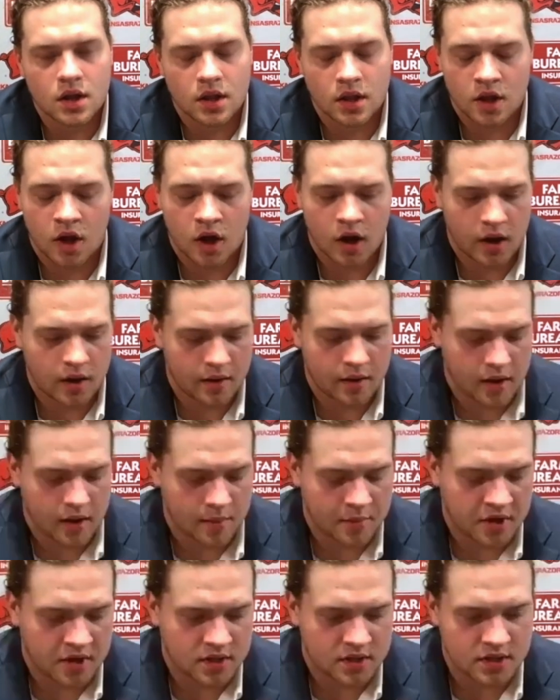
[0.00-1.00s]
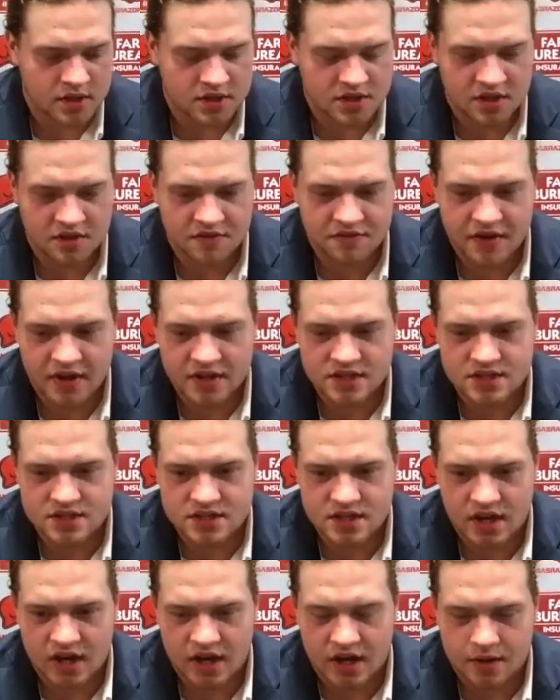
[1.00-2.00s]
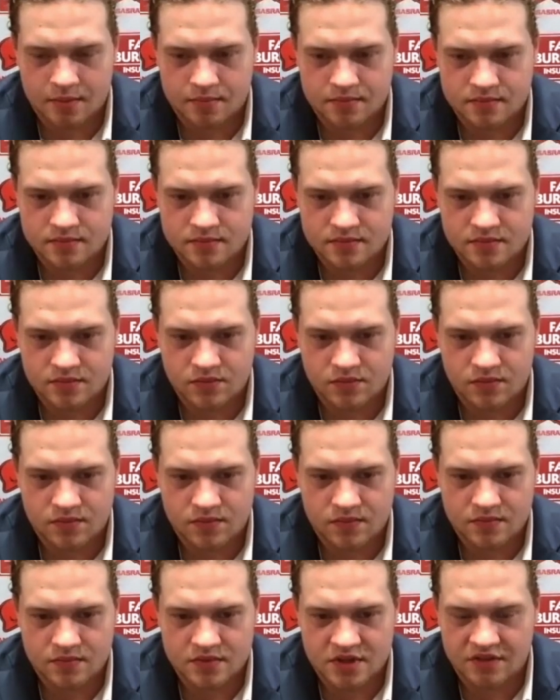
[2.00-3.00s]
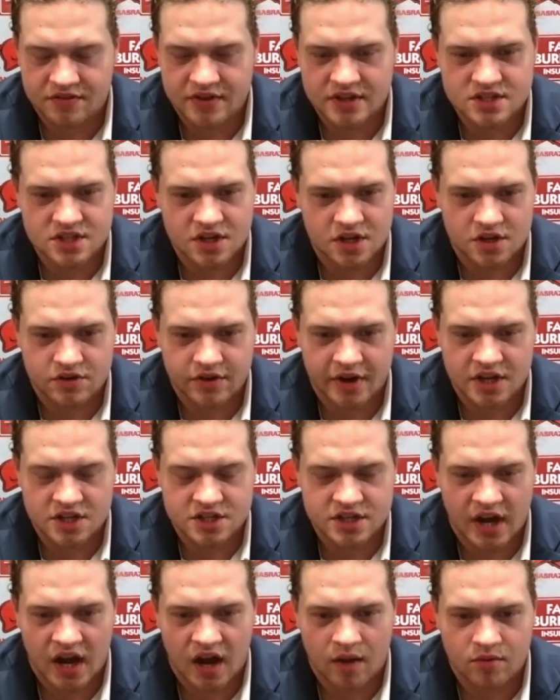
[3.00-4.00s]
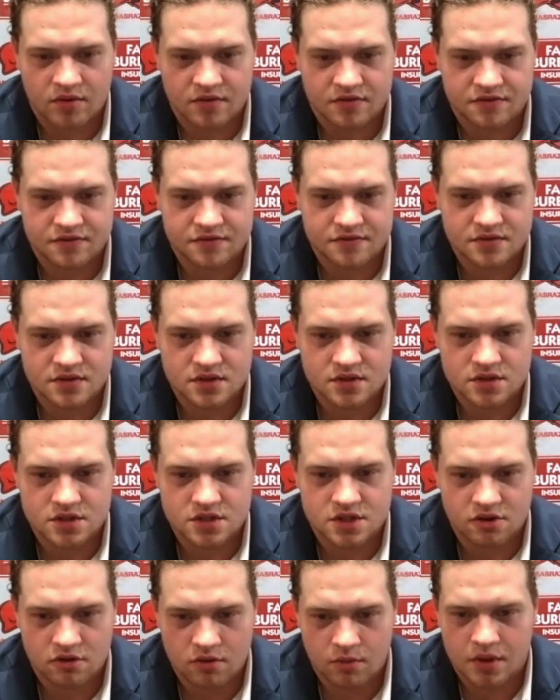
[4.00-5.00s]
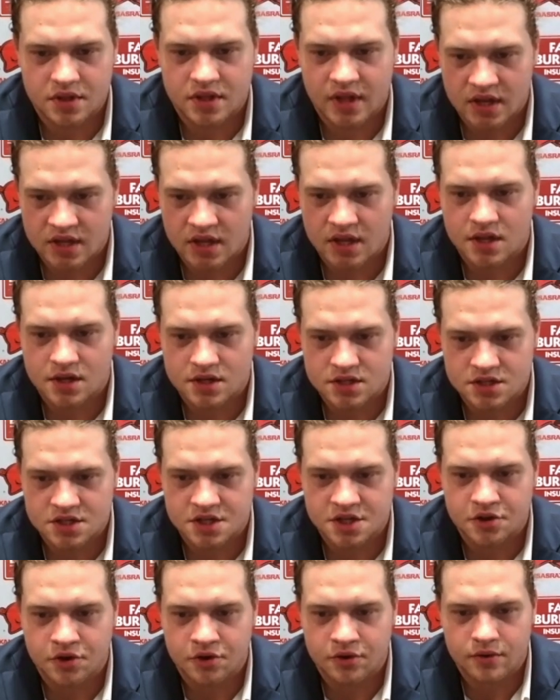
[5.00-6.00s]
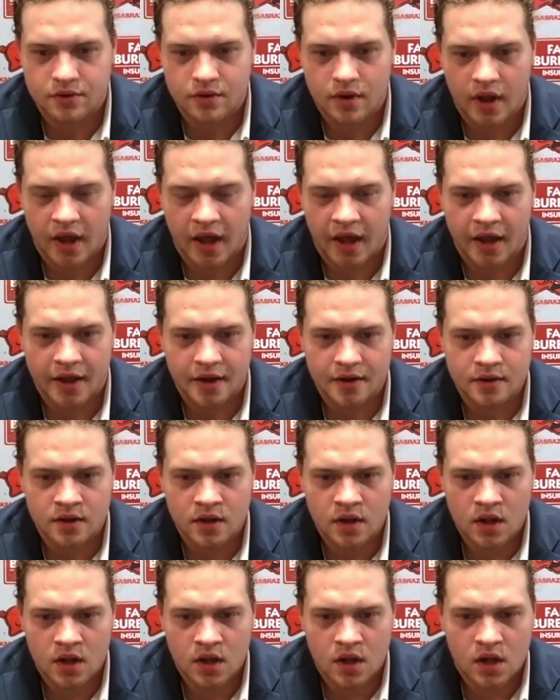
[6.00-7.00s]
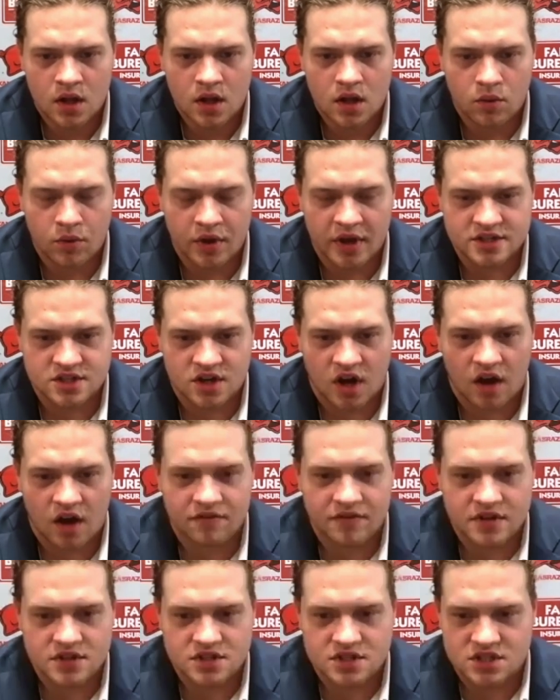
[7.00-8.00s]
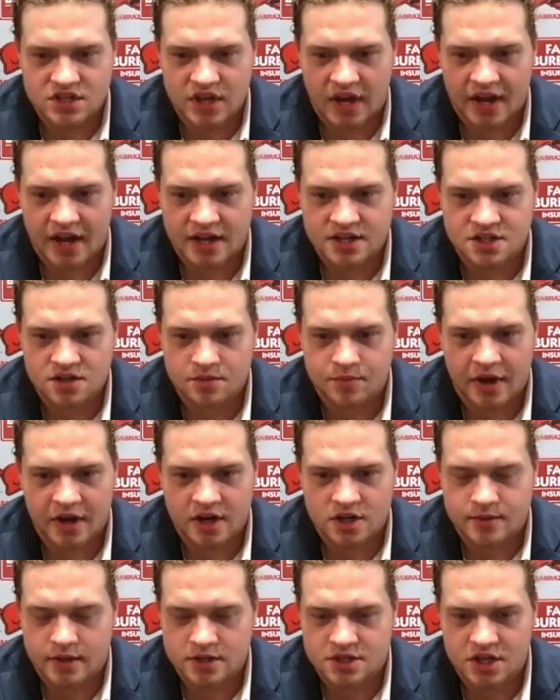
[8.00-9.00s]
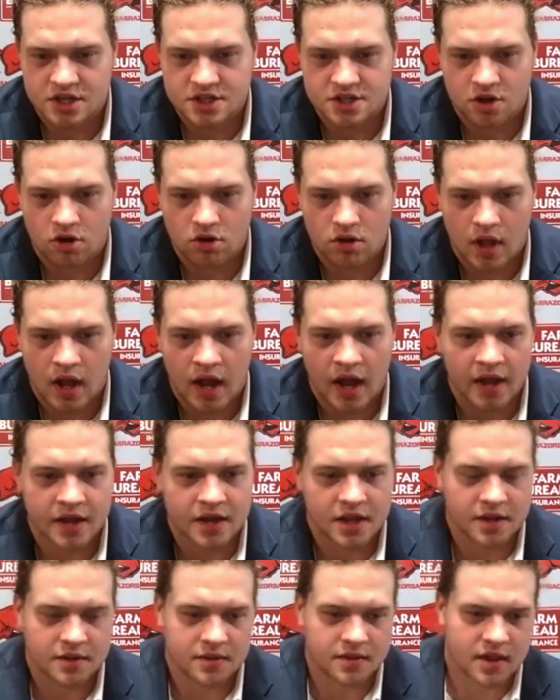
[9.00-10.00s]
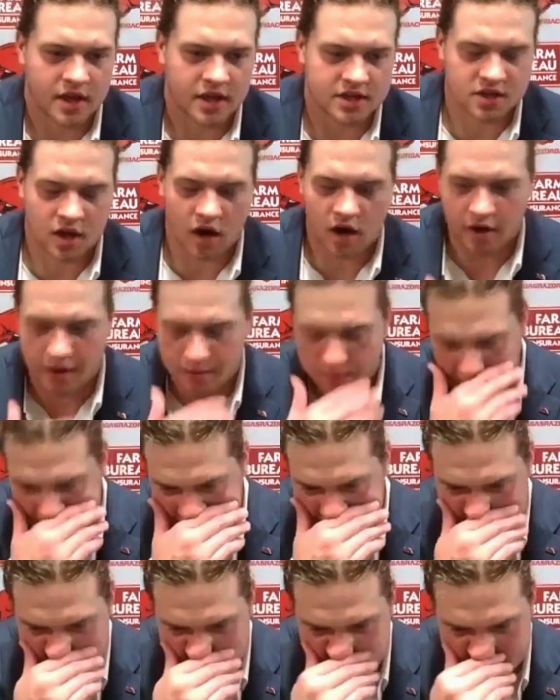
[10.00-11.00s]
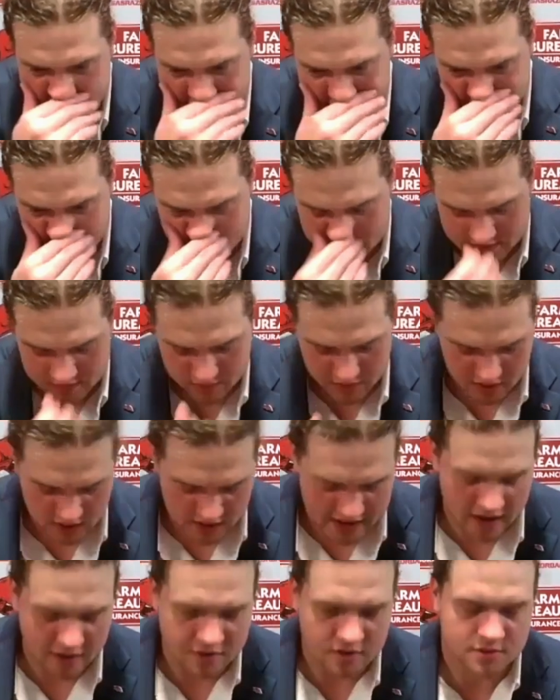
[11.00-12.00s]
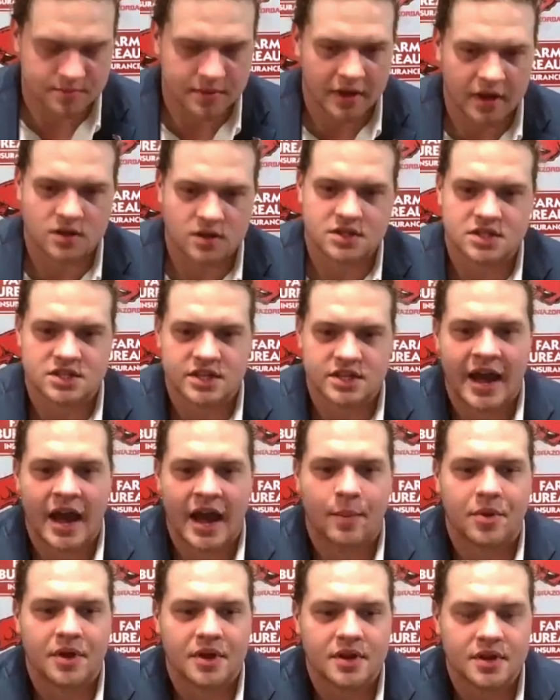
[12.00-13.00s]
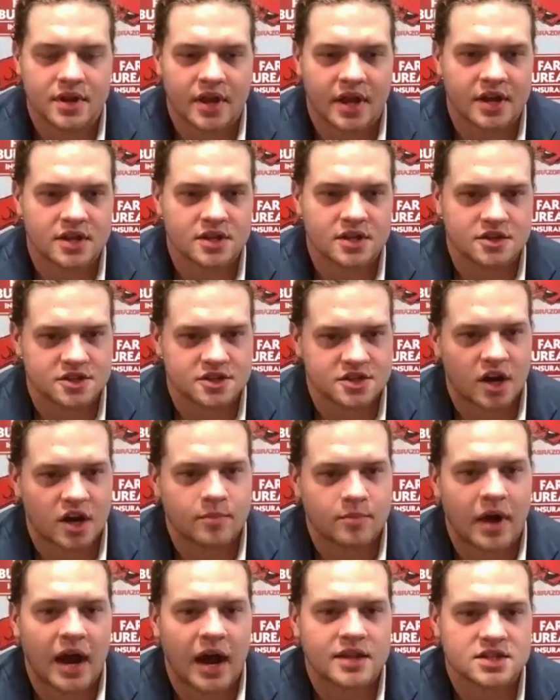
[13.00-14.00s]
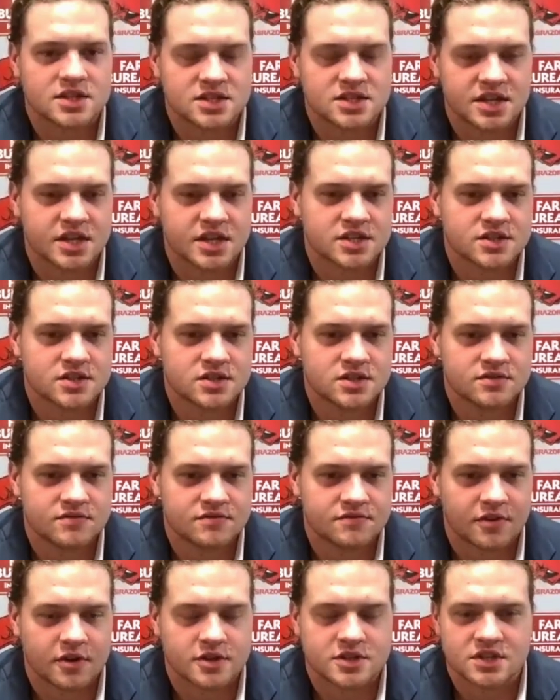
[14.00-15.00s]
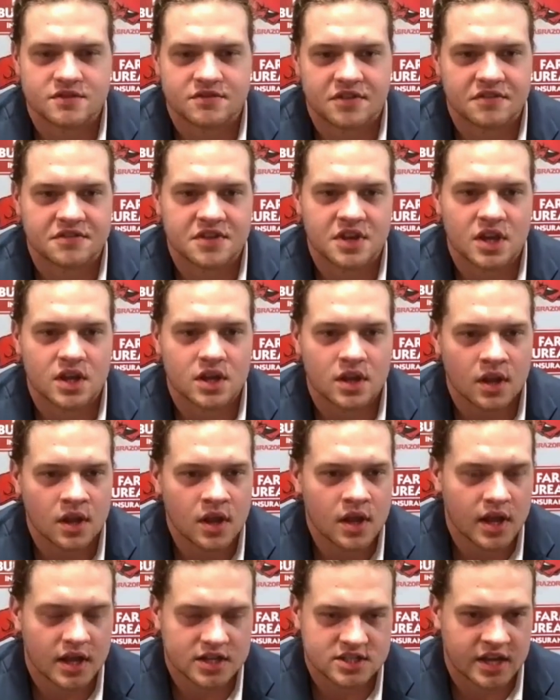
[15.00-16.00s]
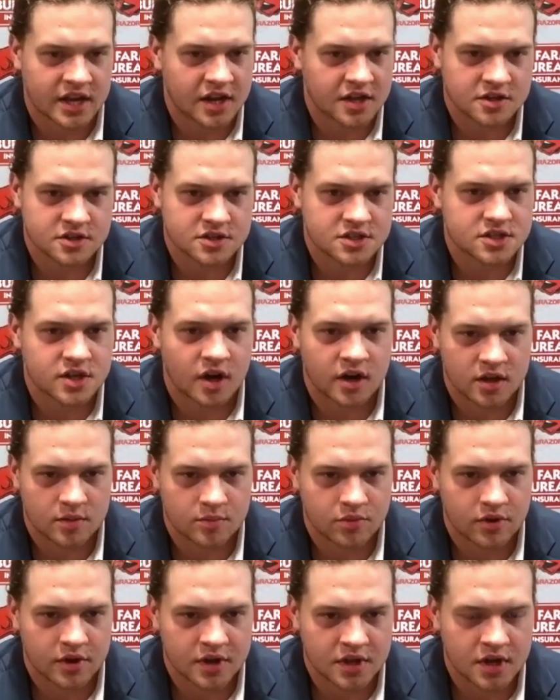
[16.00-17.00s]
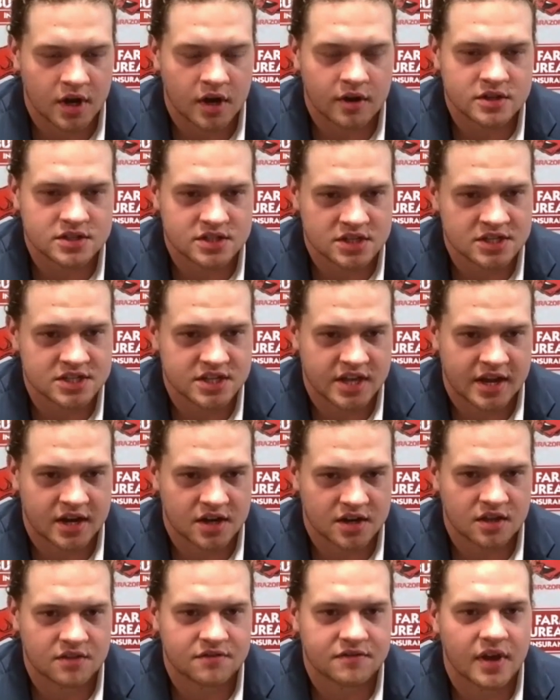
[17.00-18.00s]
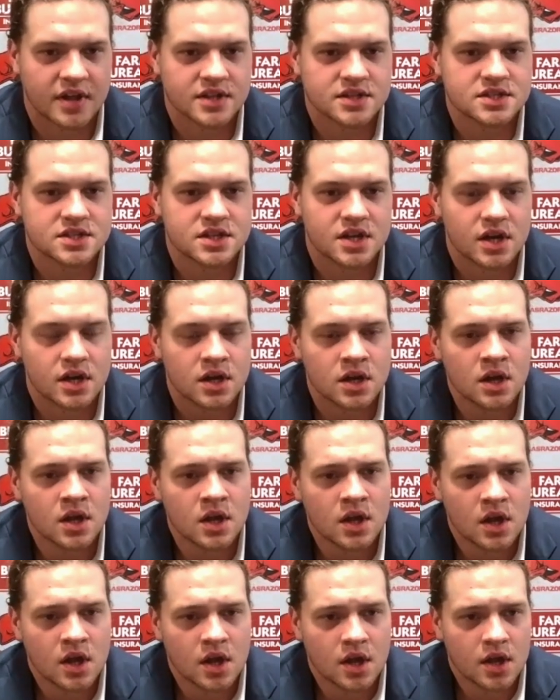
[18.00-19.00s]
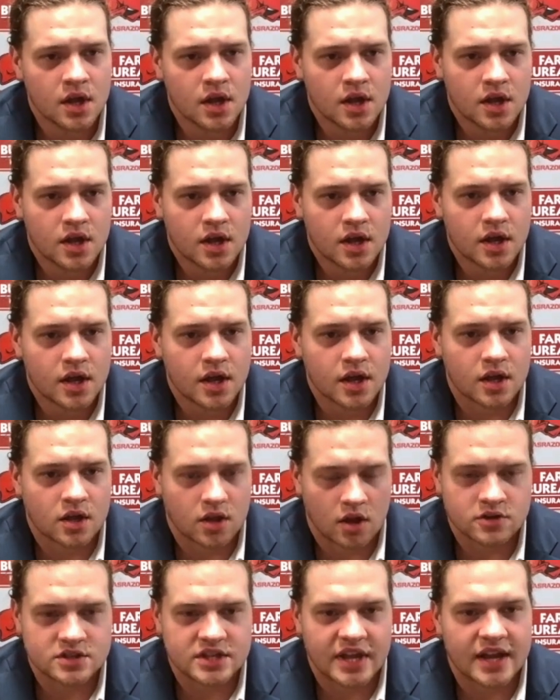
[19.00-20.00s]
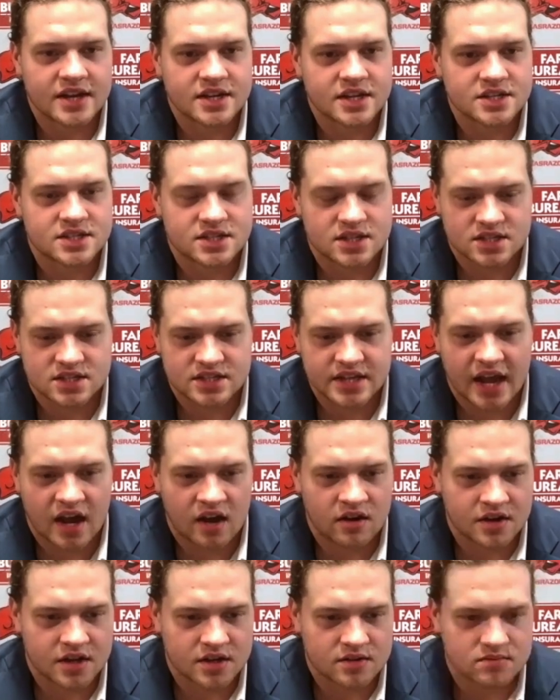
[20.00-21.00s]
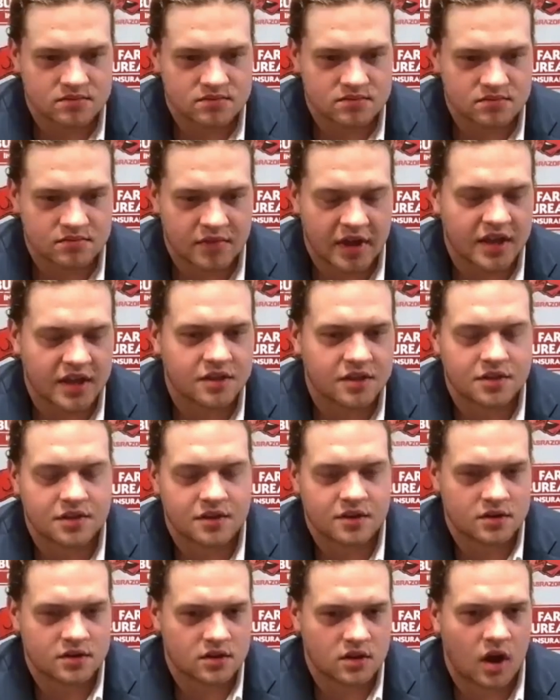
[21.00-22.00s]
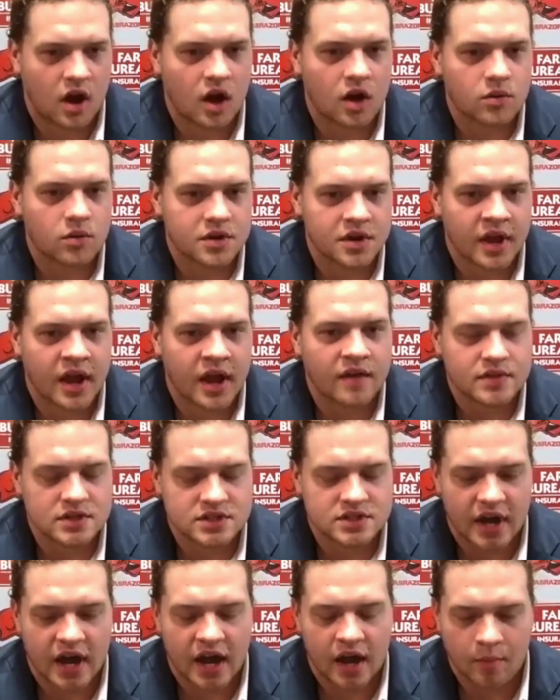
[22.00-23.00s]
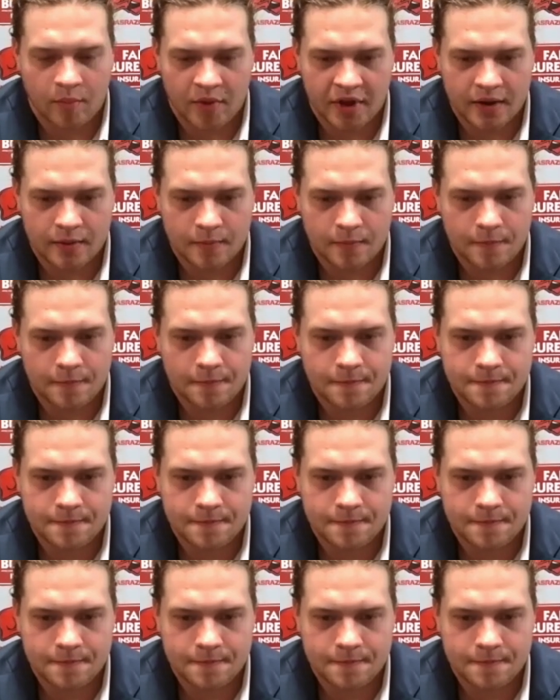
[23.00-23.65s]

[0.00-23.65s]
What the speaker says: No, I mean, the defense did a great job of doing what they needed to do. And we as an offense just got actually better, especially as an O-line. And it's hard because we allow those penalties to happen. And you're starting behind the sticks first and 15. That's not a good starting point. You know, it's easy on a defense to close that distance down and make you third and long when you have the time, and